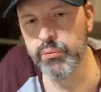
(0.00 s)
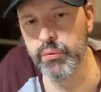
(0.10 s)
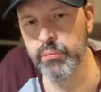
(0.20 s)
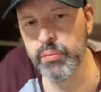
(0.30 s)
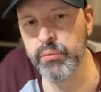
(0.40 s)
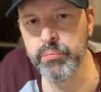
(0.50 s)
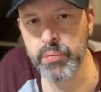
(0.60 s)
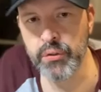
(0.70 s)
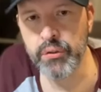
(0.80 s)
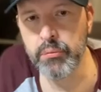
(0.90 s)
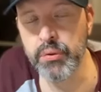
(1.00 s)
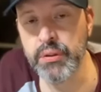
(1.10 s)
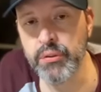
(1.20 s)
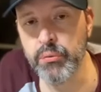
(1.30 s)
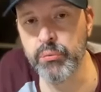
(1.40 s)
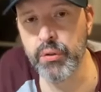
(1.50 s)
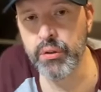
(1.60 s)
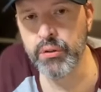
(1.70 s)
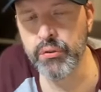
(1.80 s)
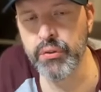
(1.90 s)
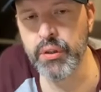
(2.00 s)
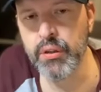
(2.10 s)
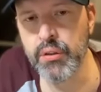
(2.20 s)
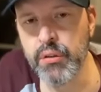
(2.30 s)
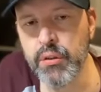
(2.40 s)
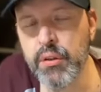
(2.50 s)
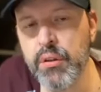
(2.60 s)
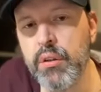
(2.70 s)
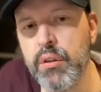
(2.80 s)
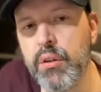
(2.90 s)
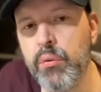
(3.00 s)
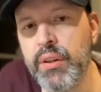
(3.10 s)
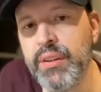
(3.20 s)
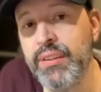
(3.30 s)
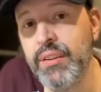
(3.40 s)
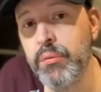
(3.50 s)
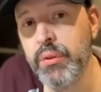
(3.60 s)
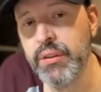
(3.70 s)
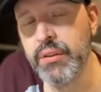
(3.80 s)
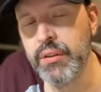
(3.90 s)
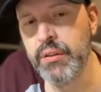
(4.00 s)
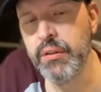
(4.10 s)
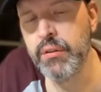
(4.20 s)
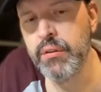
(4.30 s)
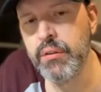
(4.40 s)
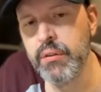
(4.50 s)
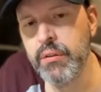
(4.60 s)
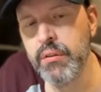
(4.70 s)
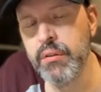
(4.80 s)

Well, basically, please understand why he did what he did.